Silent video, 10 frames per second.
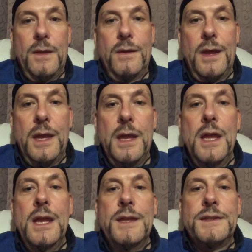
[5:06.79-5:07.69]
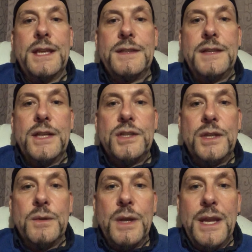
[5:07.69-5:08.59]
Okay, sex
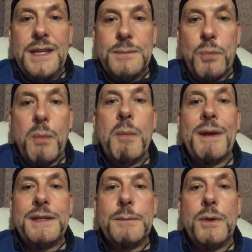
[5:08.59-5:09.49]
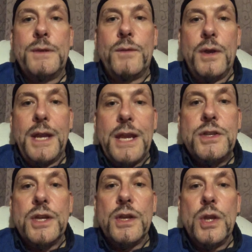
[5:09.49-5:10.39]
addiction is problematic by its very nature.